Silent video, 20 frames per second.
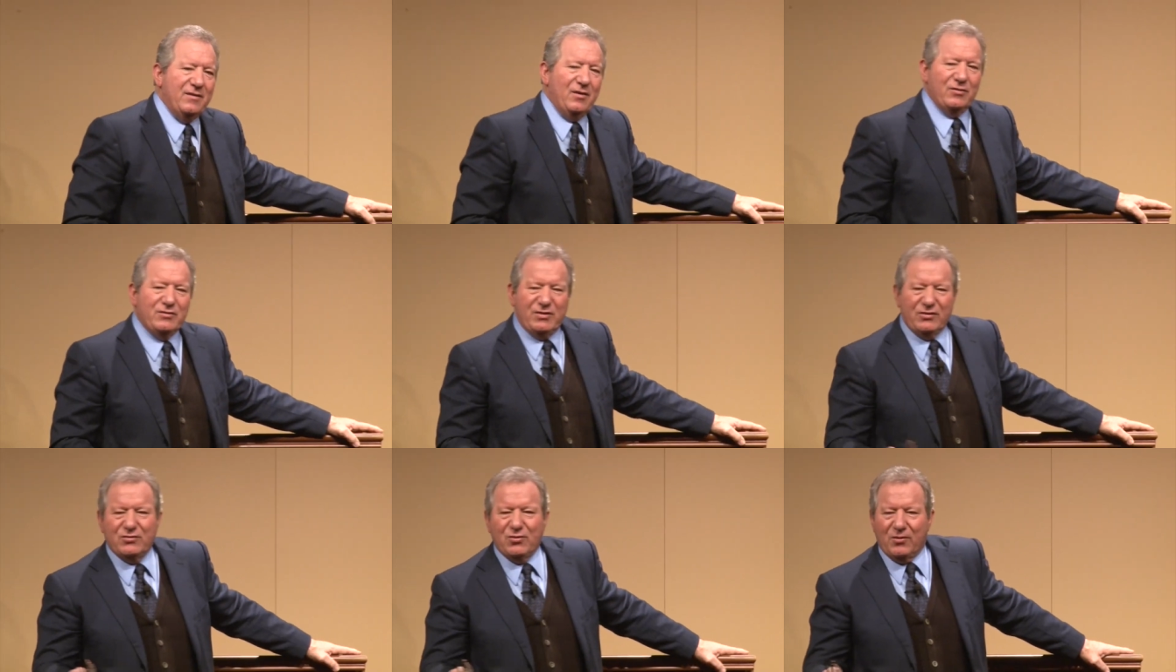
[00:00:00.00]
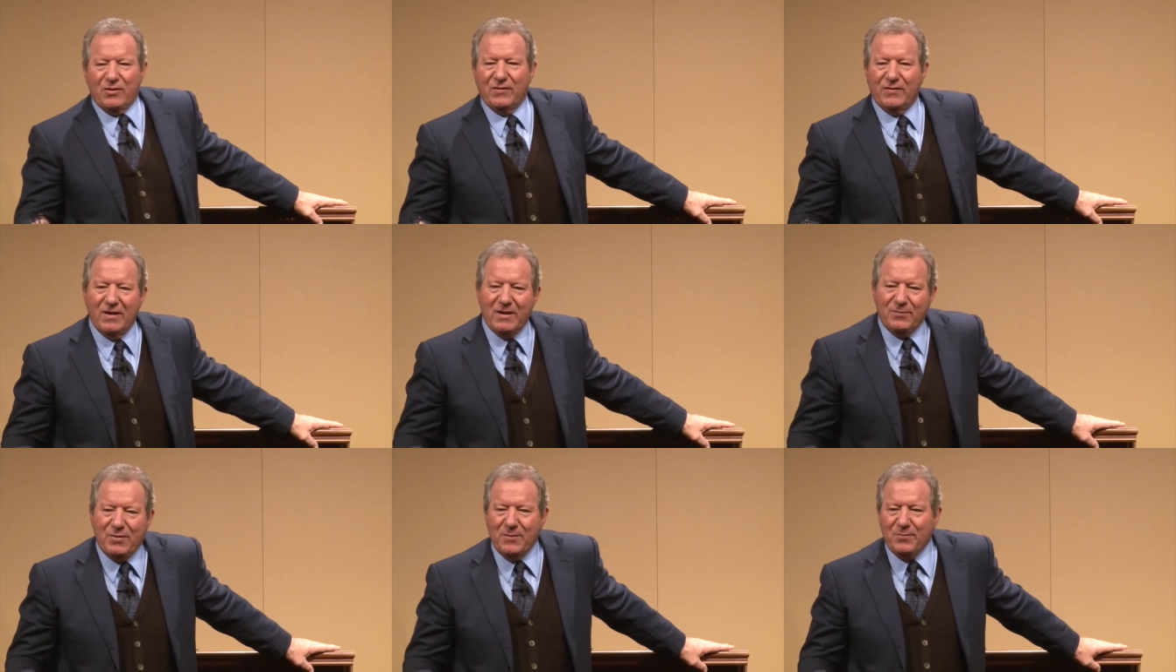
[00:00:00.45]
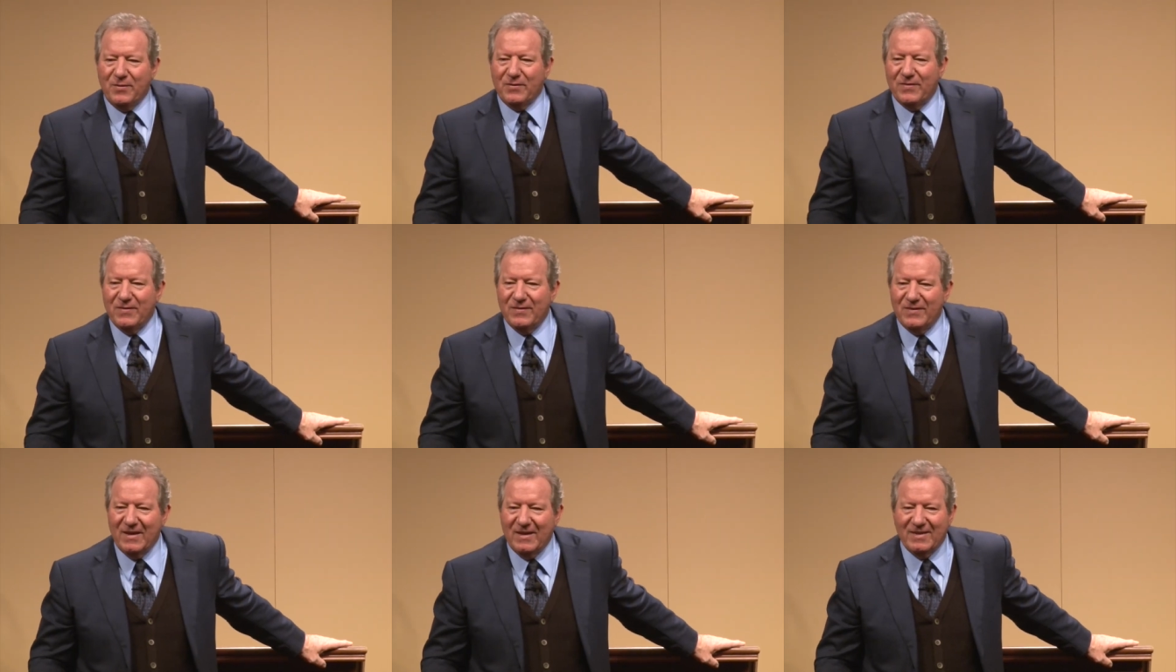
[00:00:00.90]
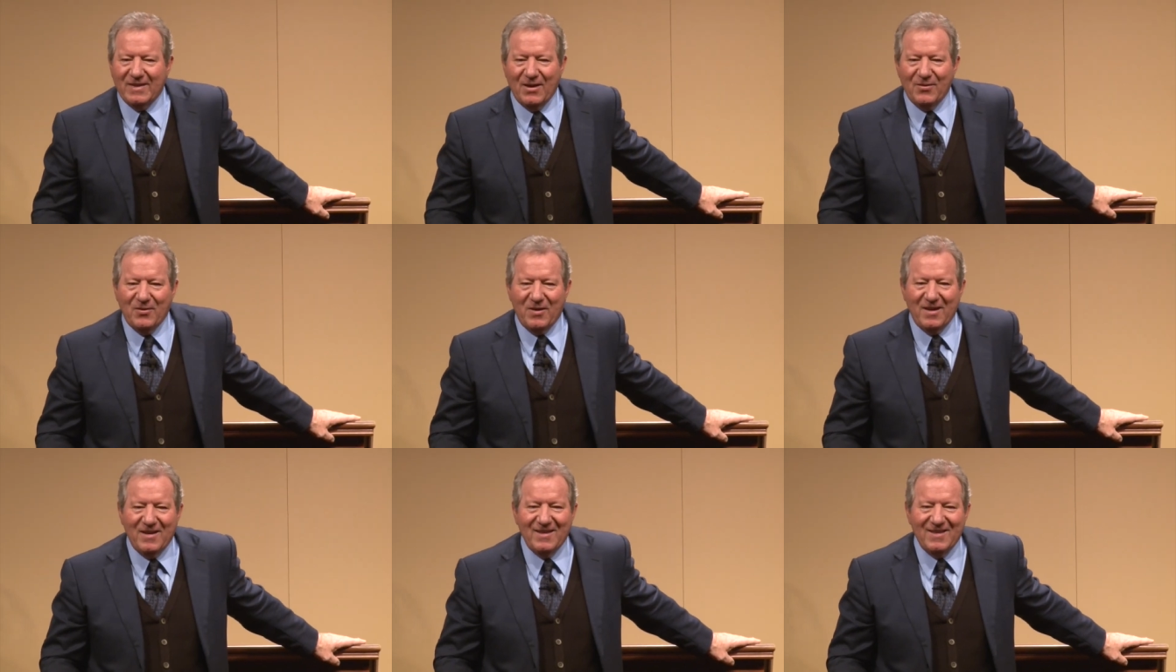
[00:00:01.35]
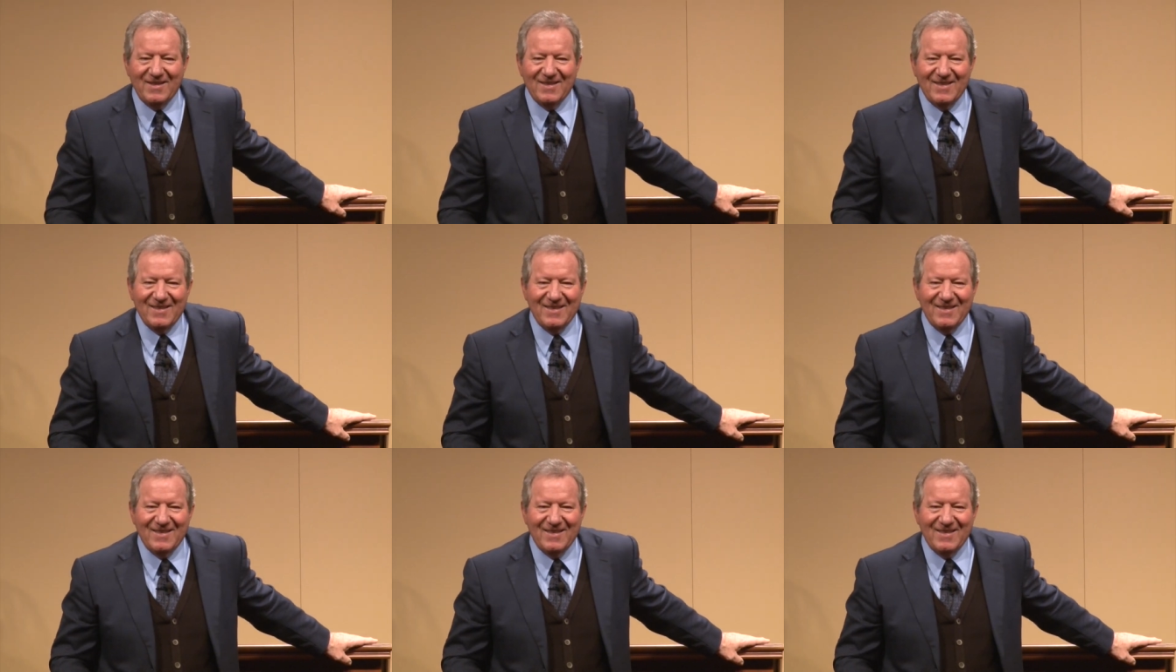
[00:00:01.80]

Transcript: Don't you sort of think people think that way?